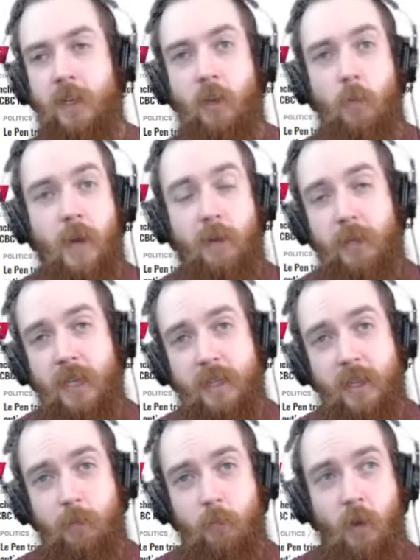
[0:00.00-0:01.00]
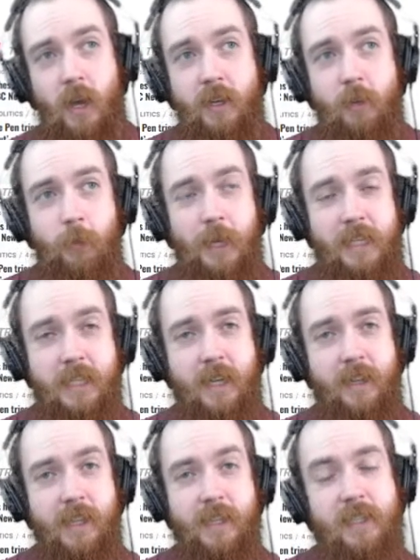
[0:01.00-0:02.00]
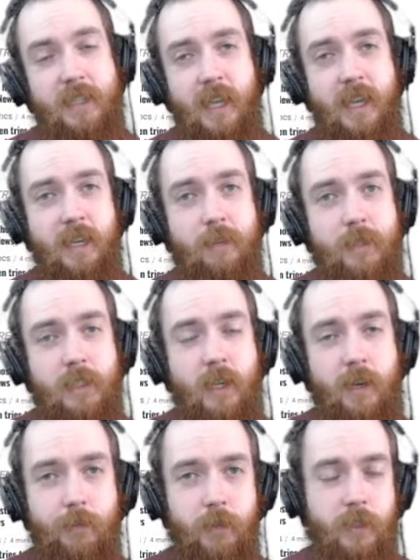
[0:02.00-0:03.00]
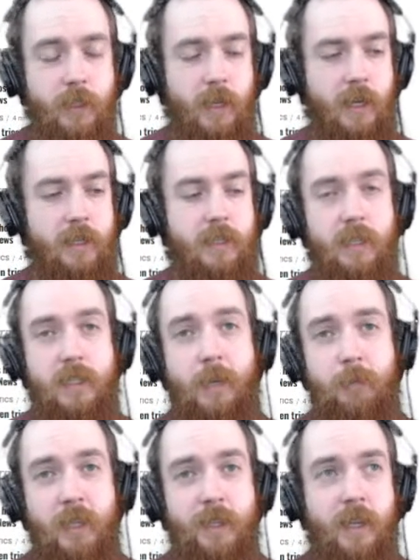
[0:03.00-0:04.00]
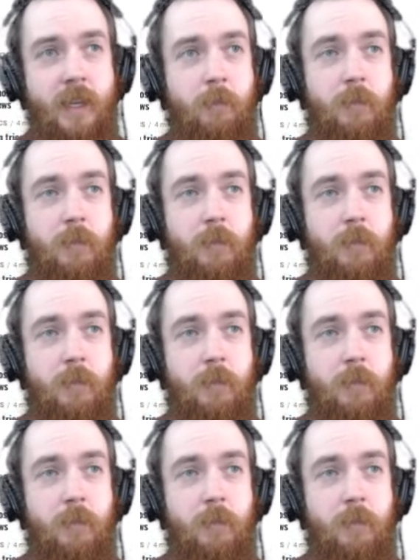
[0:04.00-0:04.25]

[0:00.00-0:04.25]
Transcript: He'll probably end up walking away, selling his stake if his offer is not accepted.